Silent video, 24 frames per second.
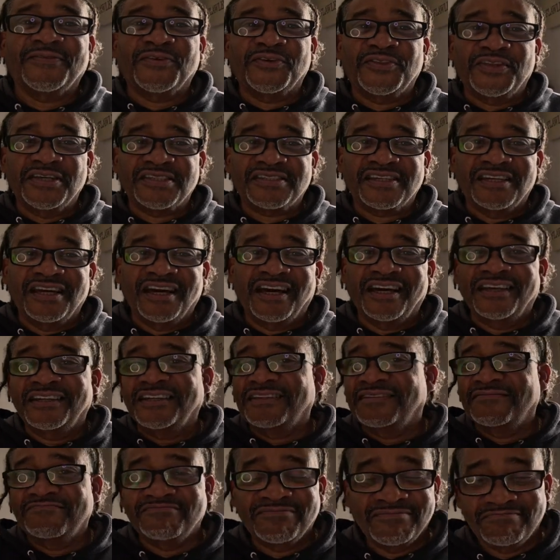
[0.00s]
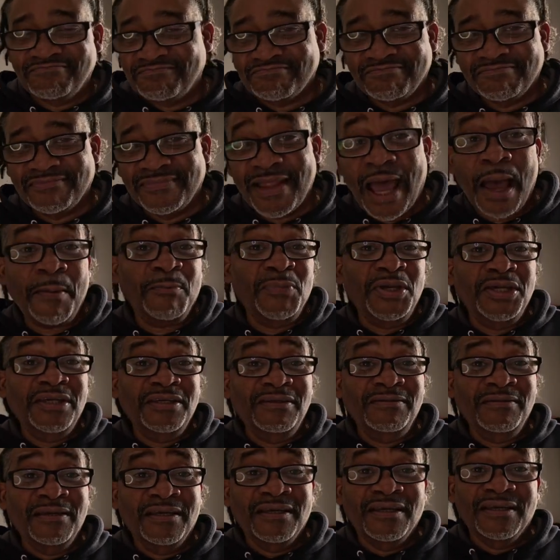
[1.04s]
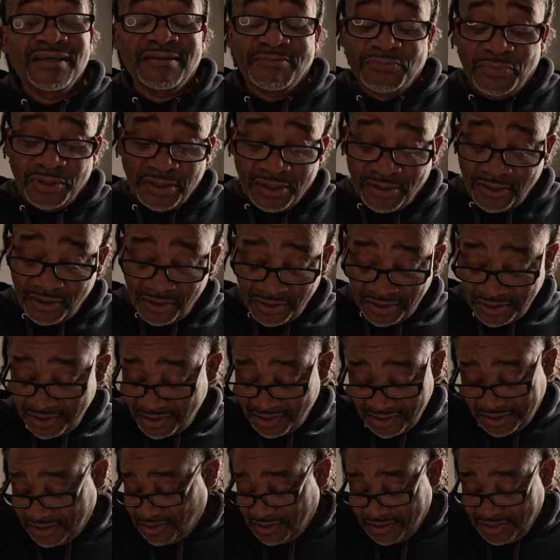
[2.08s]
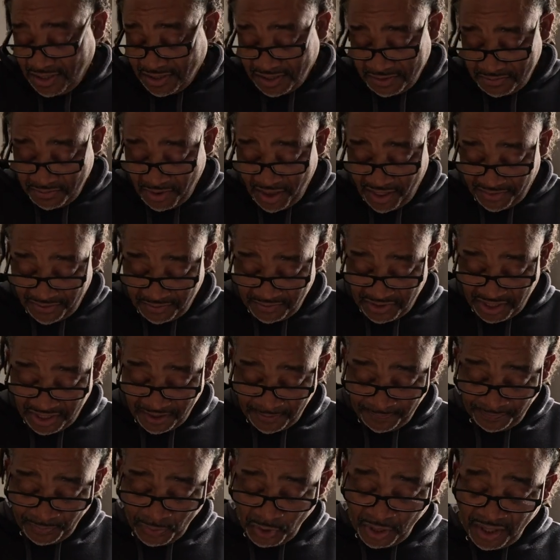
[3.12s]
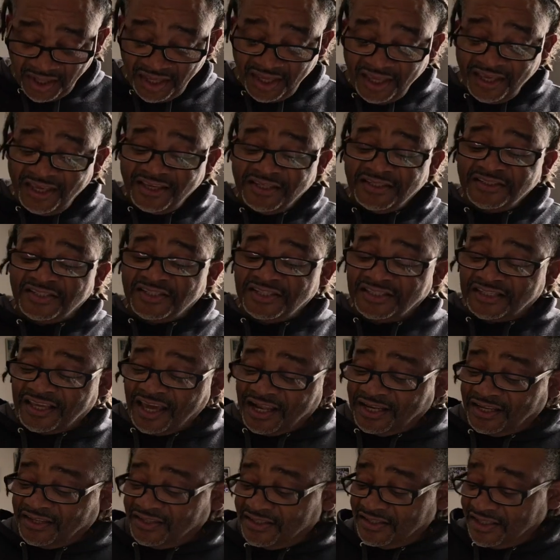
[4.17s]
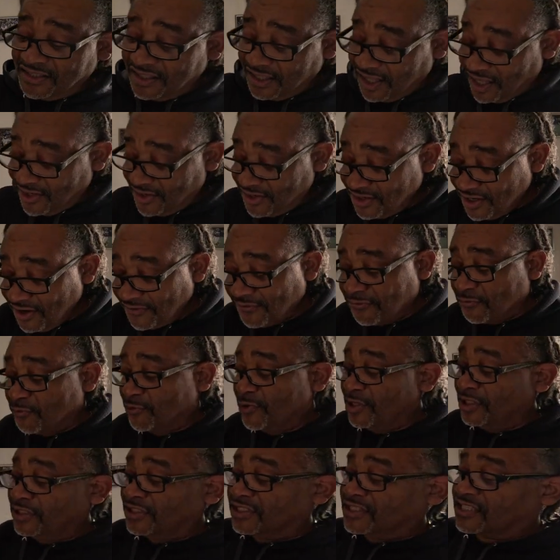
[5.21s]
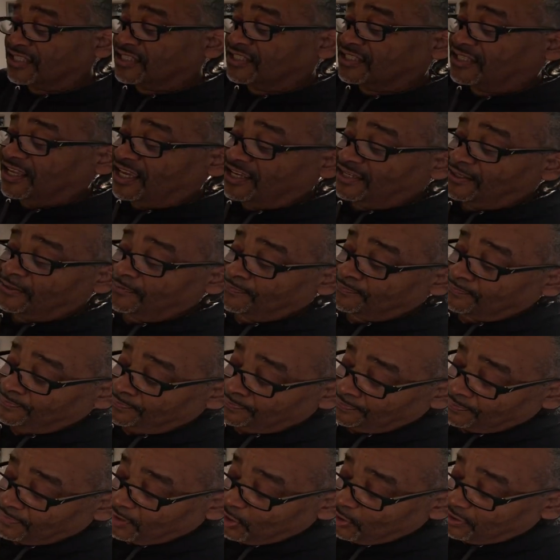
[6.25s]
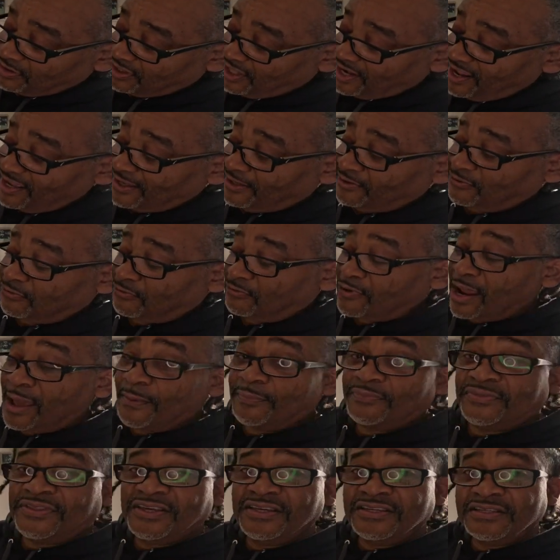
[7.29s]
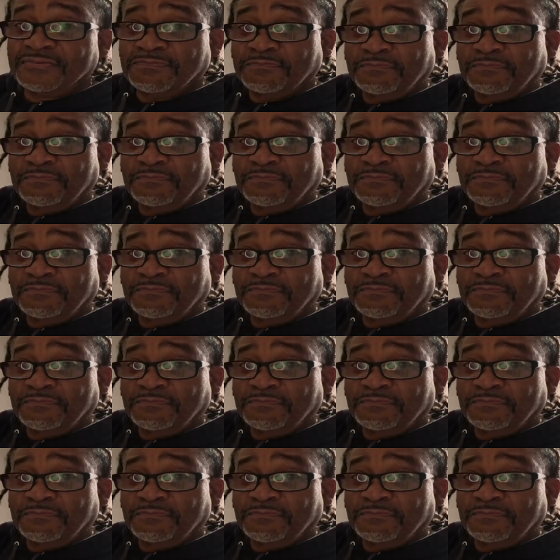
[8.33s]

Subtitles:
for this gun? Not me, because it doesn't bother me. She's got enough real estate that I can wrap these